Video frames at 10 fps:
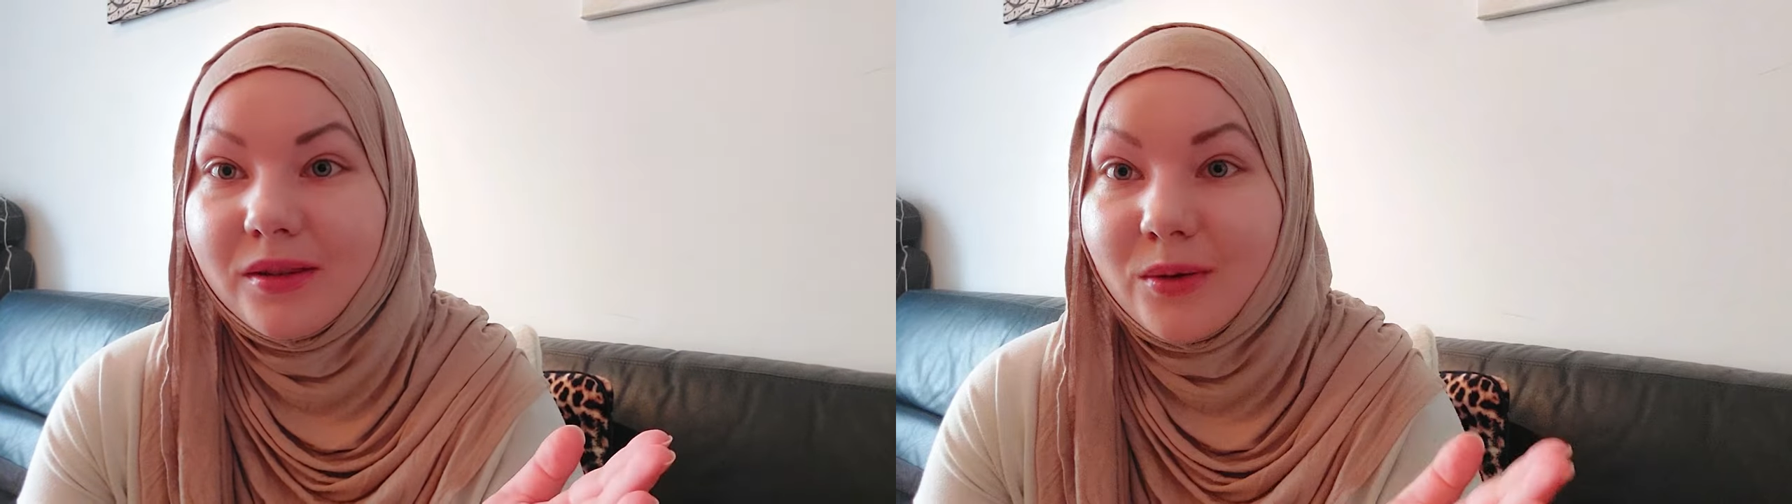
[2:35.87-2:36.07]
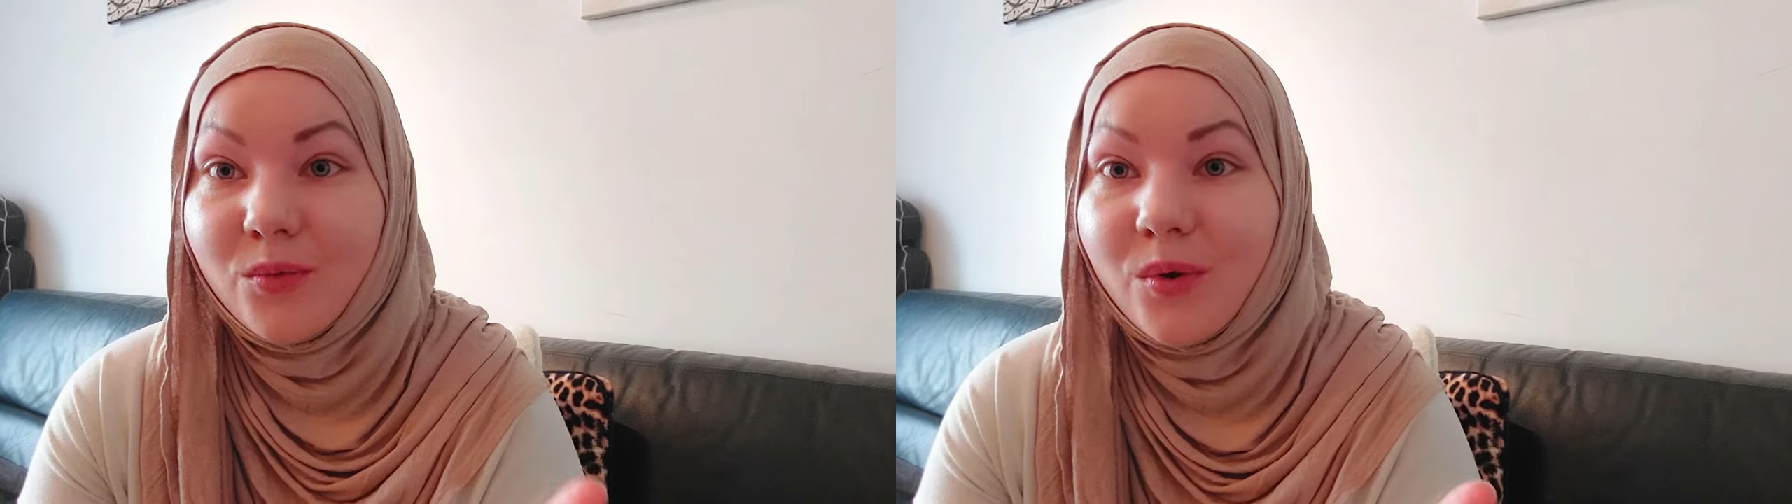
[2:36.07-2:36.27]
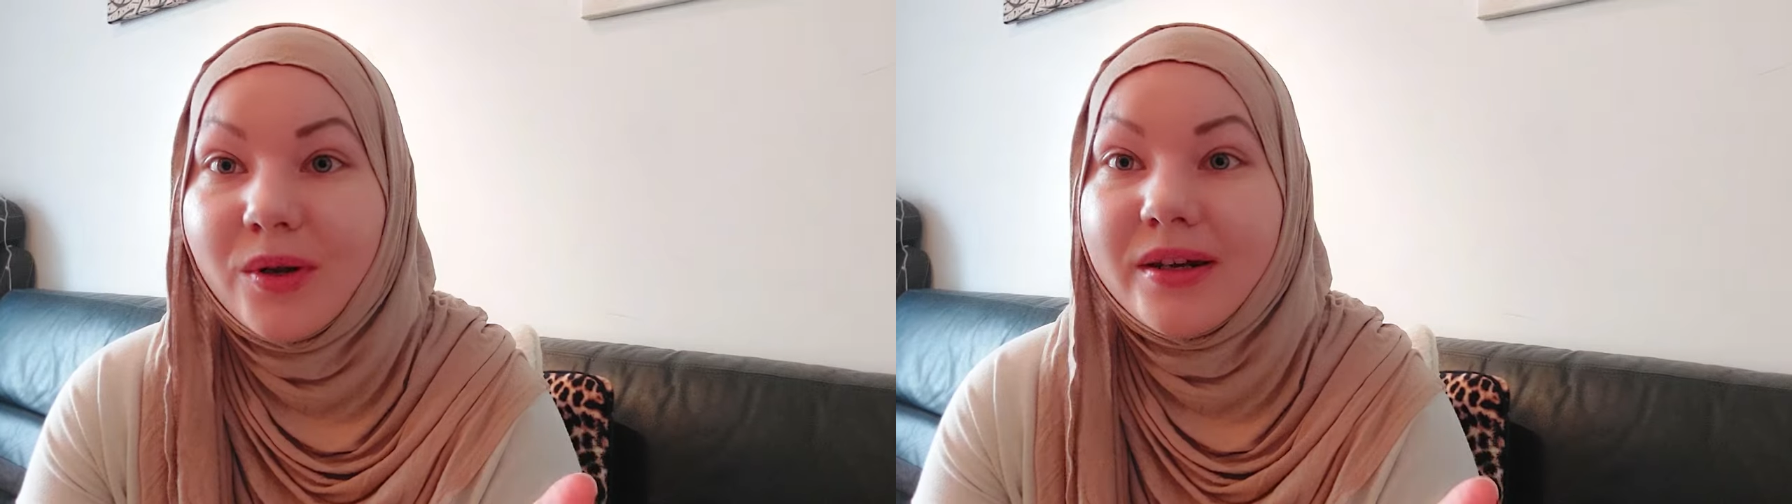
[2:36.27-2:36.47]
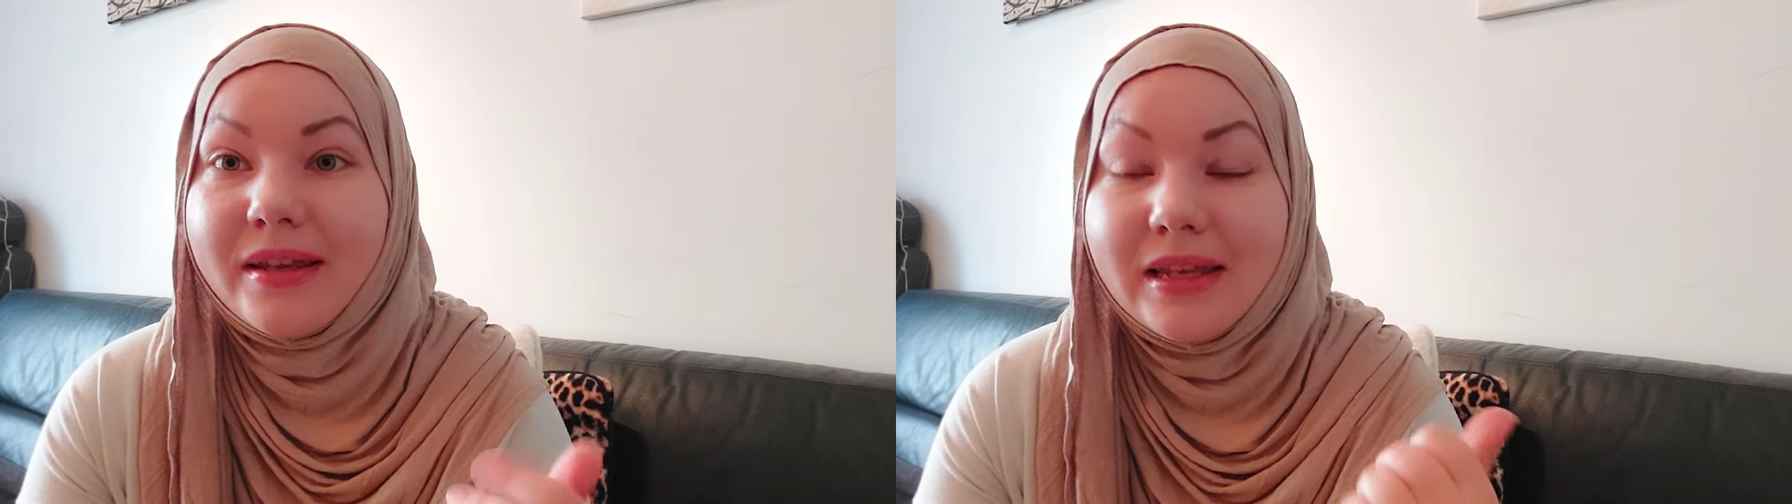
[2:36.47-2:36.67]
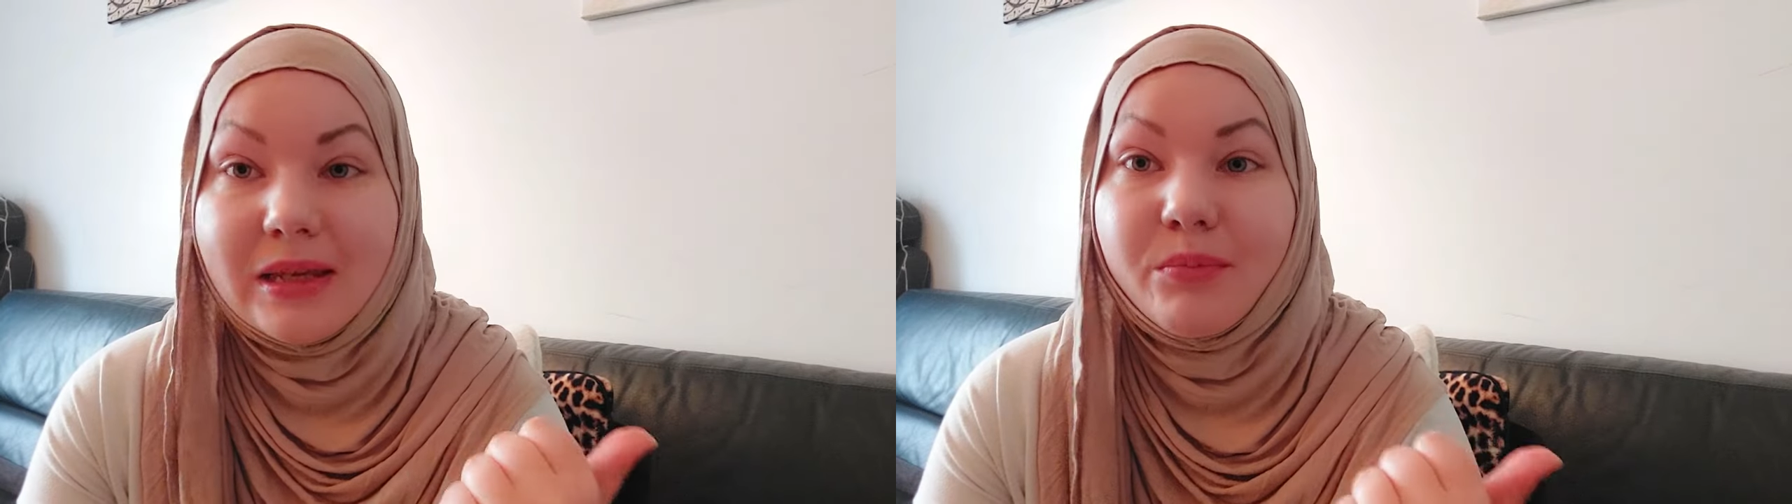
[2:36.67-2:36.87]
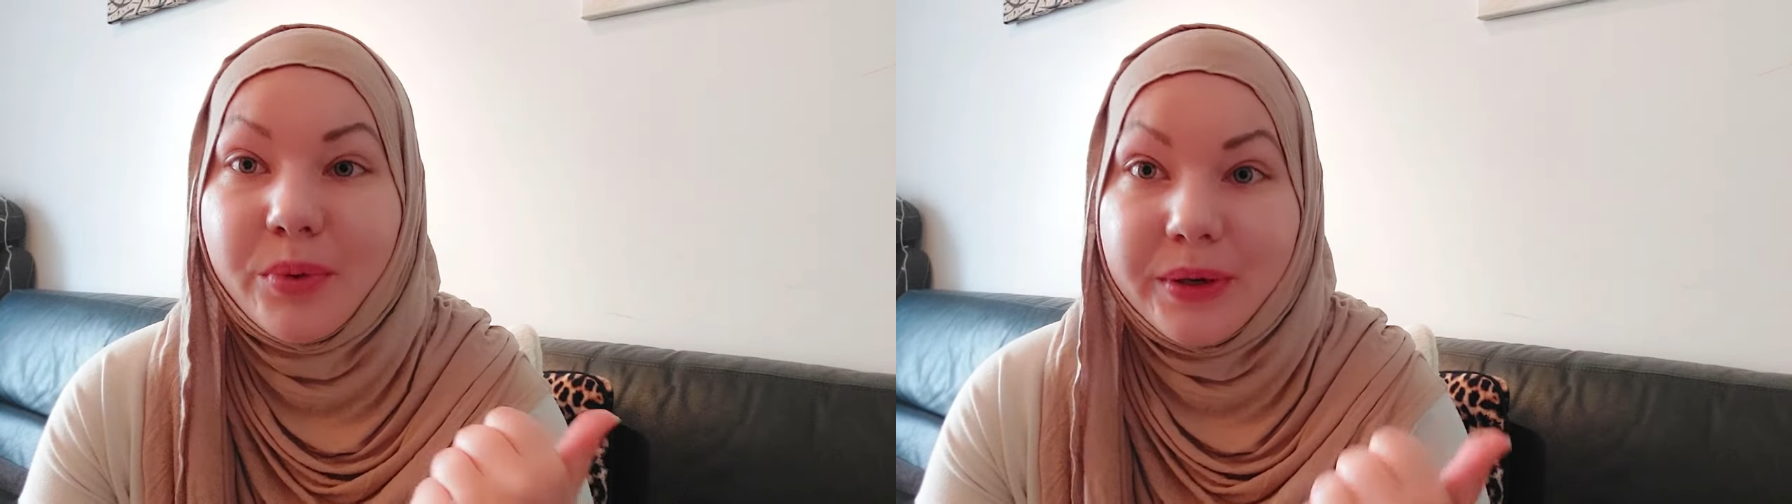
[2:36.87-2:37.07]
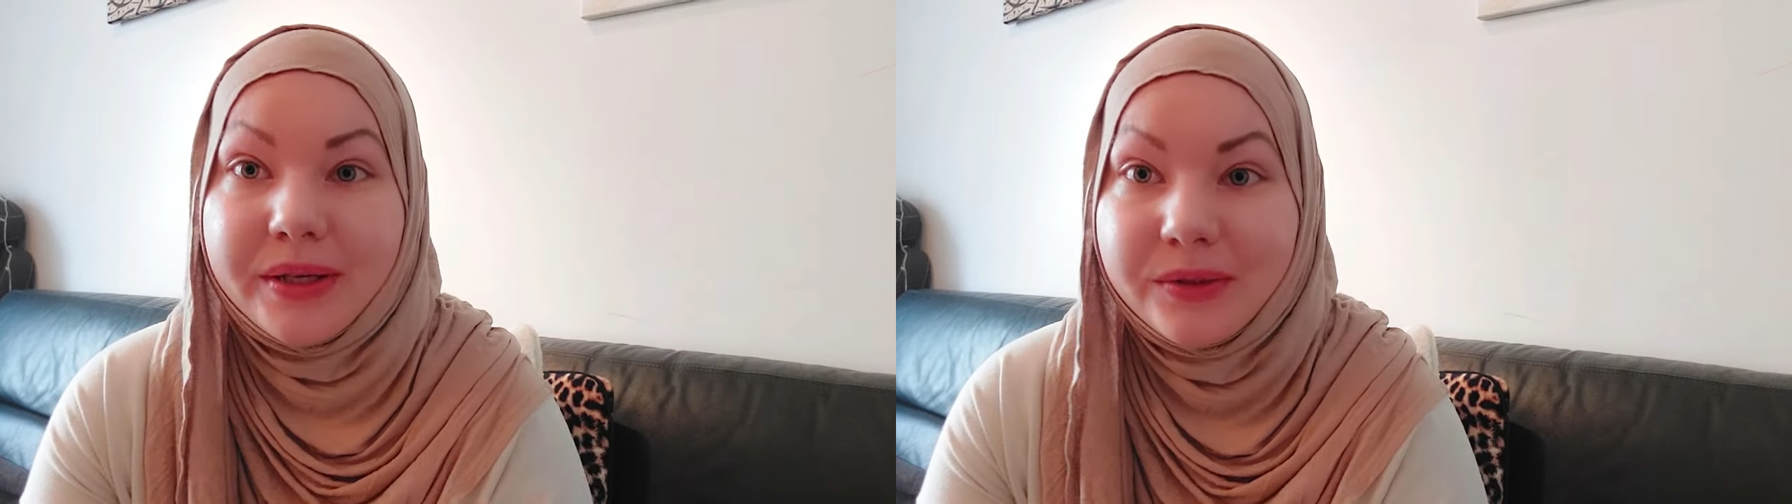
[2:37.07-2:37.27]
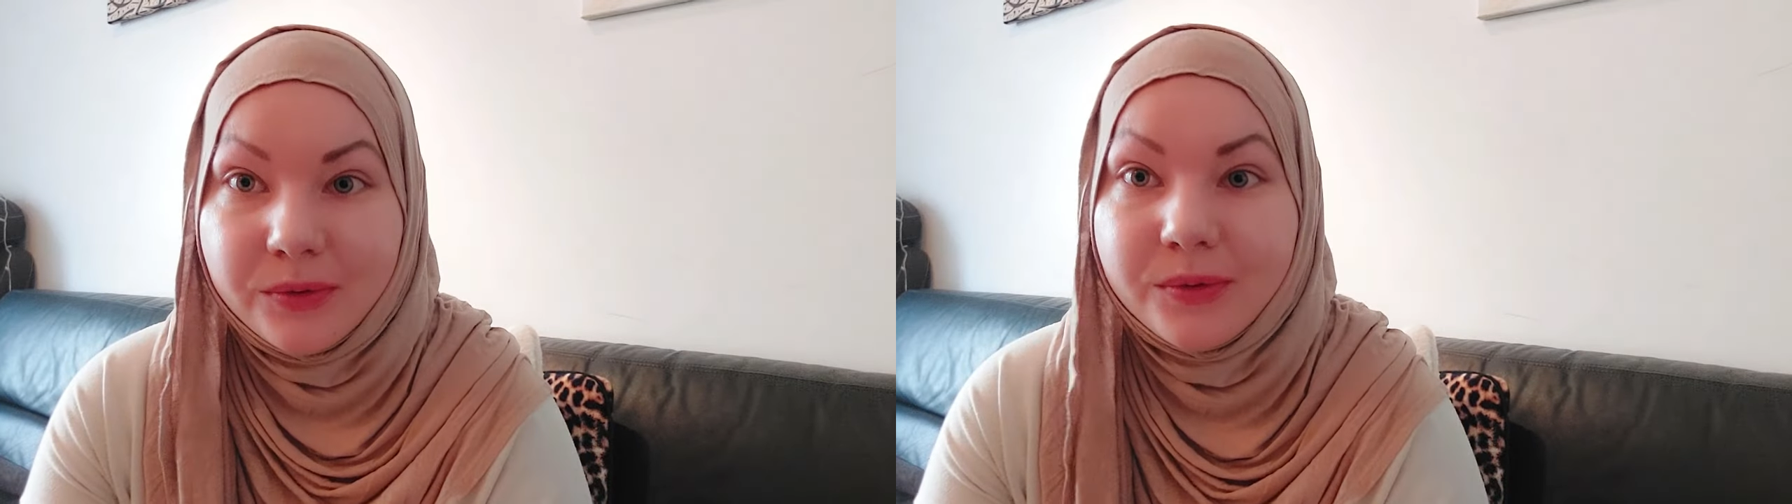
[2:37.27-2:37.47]
the one he
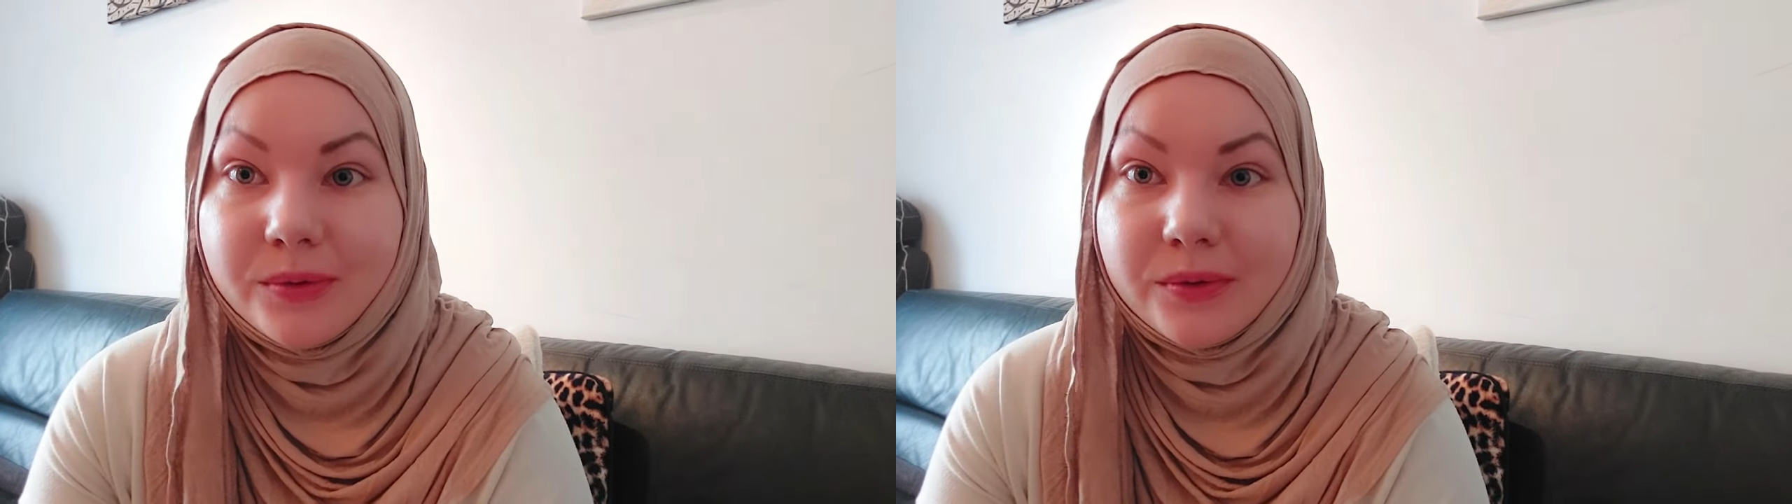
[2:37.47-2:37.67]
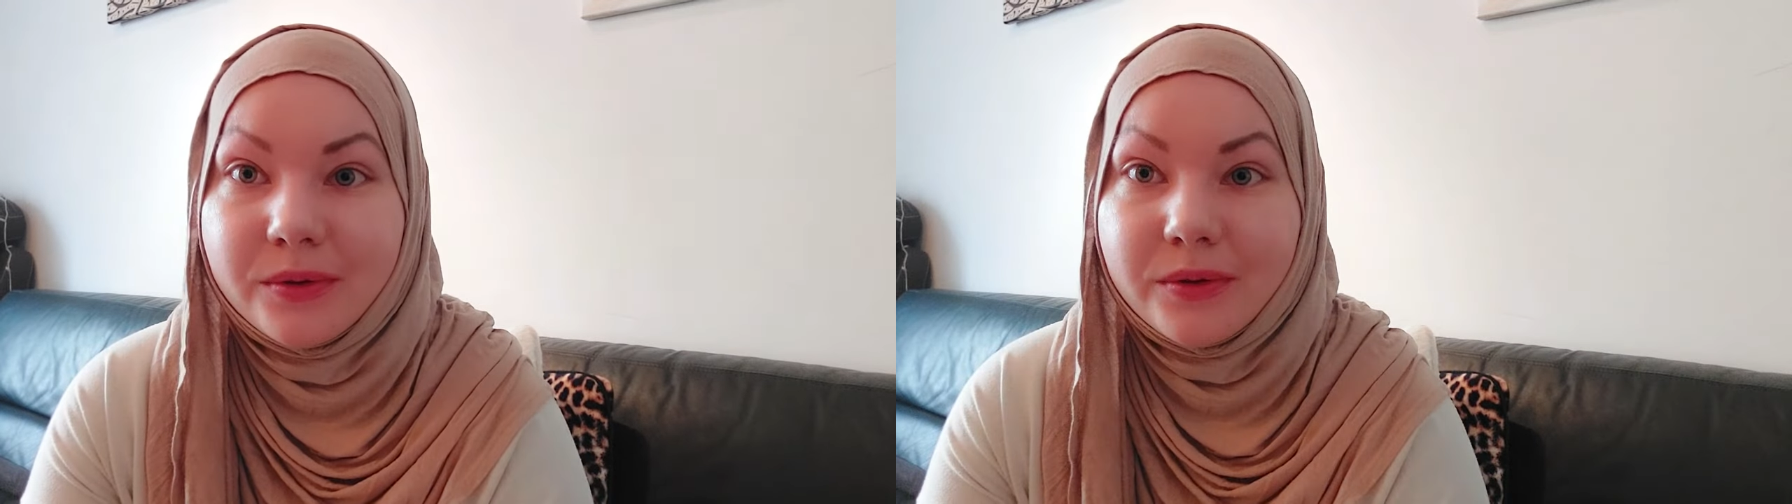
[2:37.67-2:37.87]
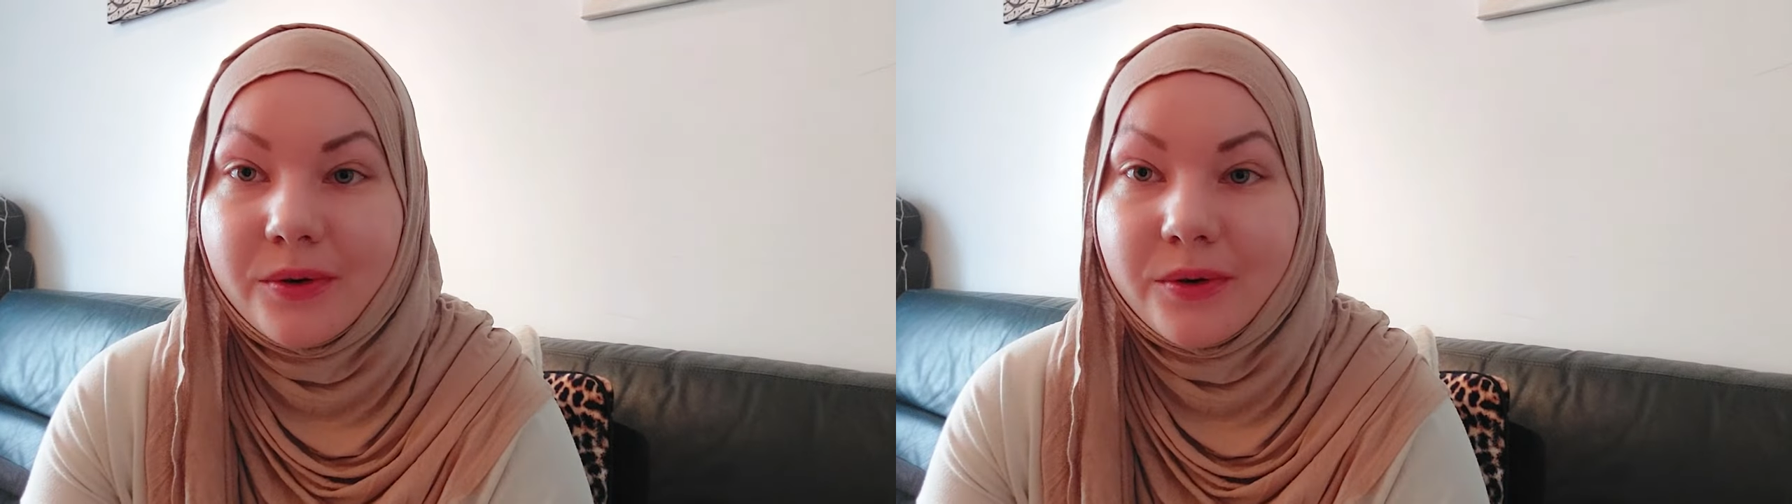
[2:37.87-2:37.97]
prayed to?